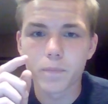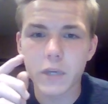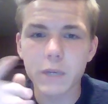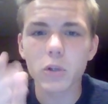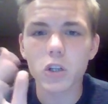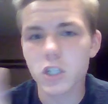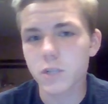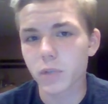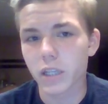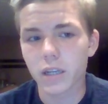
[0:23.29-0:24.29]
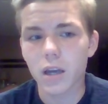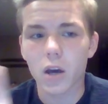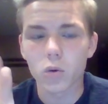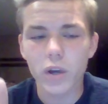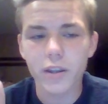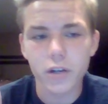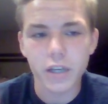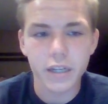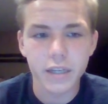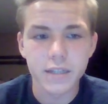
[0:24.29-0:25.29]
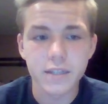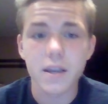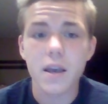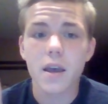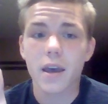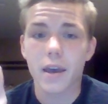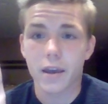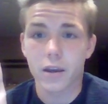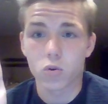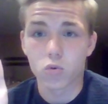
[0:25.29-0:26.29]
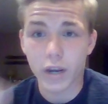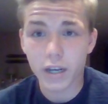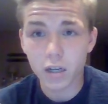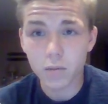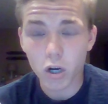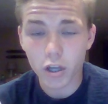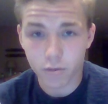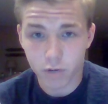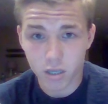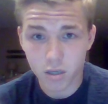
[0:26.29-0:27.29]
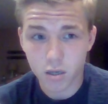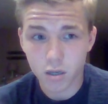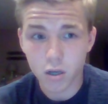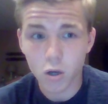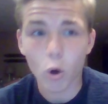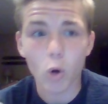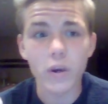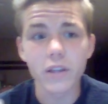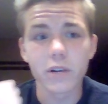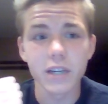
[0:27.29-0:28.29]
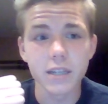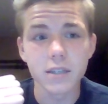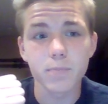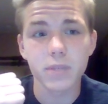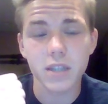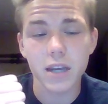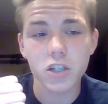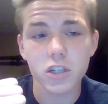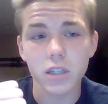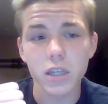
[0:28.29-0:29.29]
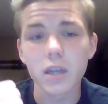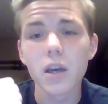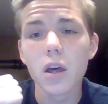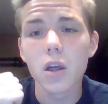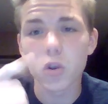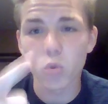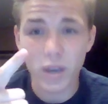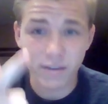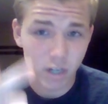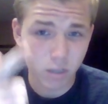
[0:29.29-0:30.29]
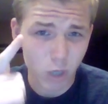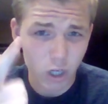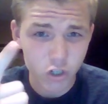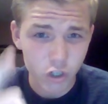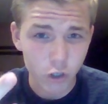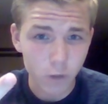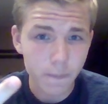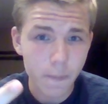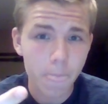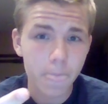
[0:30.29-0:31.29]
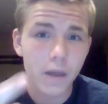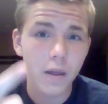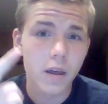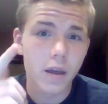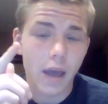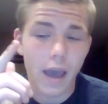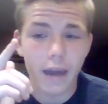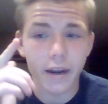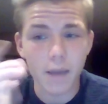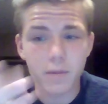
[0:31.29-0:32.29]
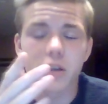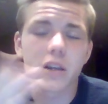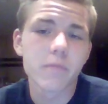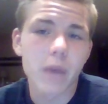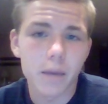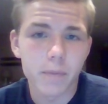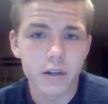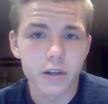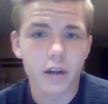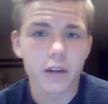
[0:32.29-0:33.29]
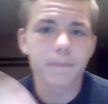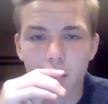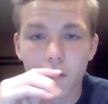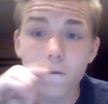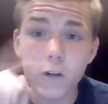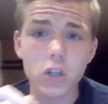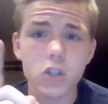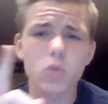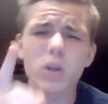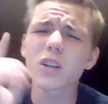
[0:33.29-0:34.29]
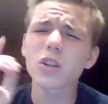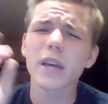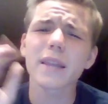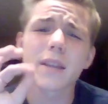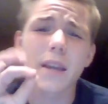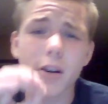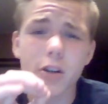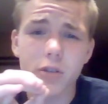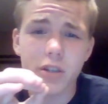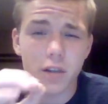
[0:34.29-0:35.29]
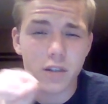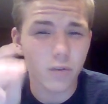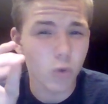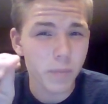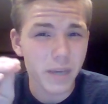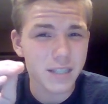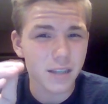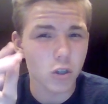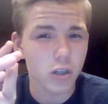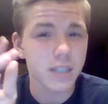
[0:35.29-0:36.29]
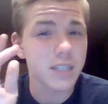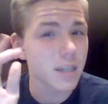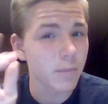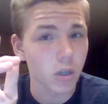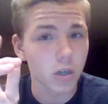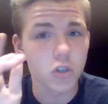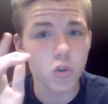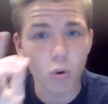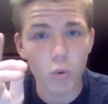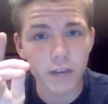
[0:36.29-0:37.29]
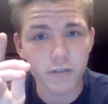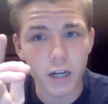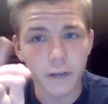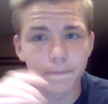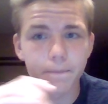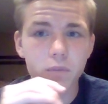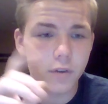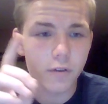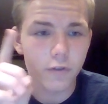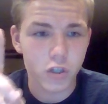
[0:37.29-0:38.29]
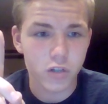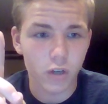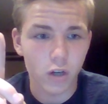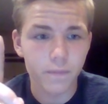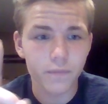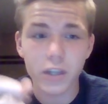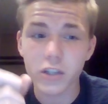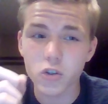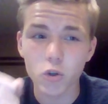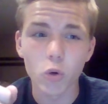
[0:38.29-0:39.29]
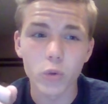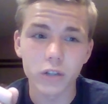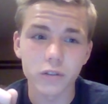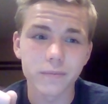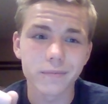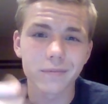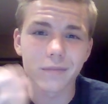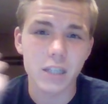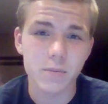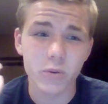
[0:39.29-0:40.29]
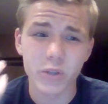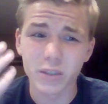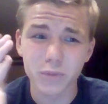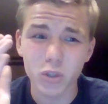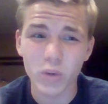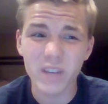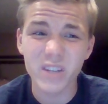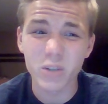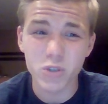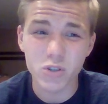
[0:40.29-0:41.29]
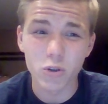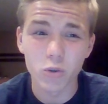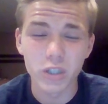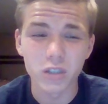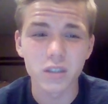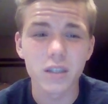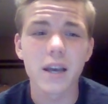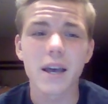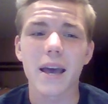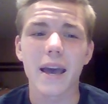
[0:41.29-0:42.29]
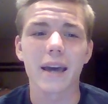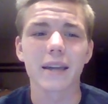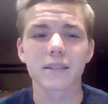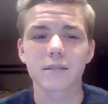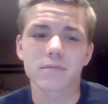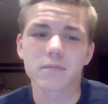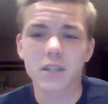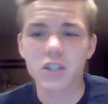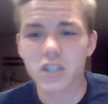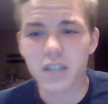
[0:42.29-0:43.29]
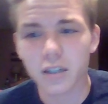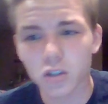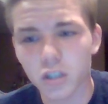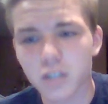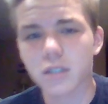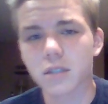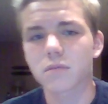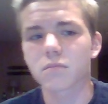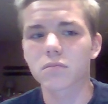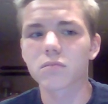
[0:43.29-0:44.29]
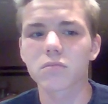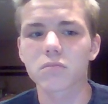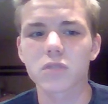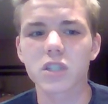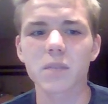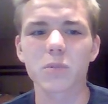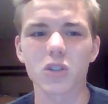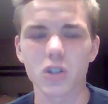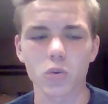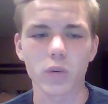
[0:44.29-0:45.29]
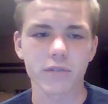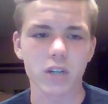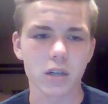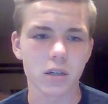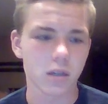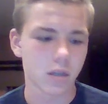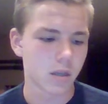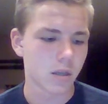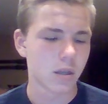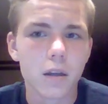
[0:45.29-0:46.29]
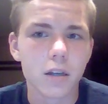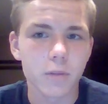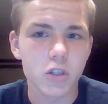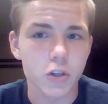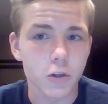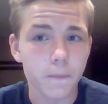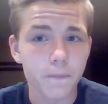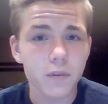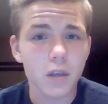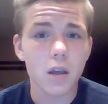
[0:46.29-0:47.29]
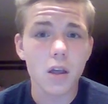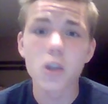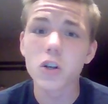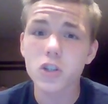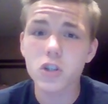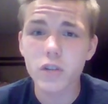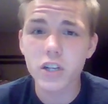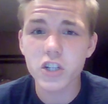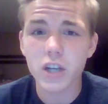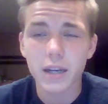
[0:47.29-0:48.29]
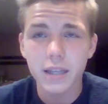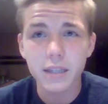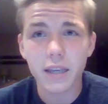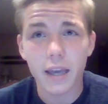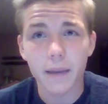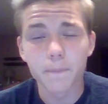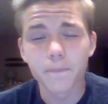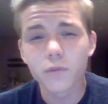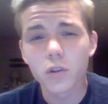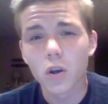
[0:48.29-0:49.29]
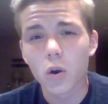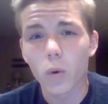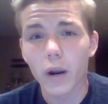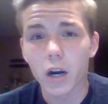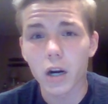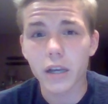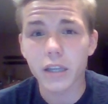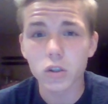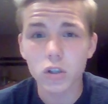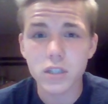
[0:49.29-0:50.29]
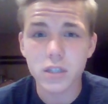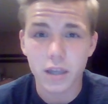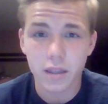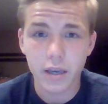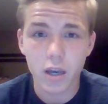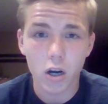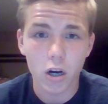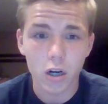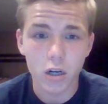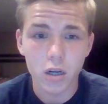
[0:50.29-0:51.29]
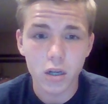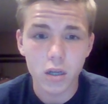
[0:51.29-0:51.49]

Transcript: People are split on whether it is a Ray Gun Mark III or whether it is potentially the Wave Gun Mark II, and I'm here to give my opinion on it. First, we're going to look at the characteristics of what makes it look similar to a wave gun. First of all, it's dual wield. Let's be real, the wave gun was dual wield, and it just kind of looks similar to the wave gun. Number two, there's a screenshot in the game where it looks like they are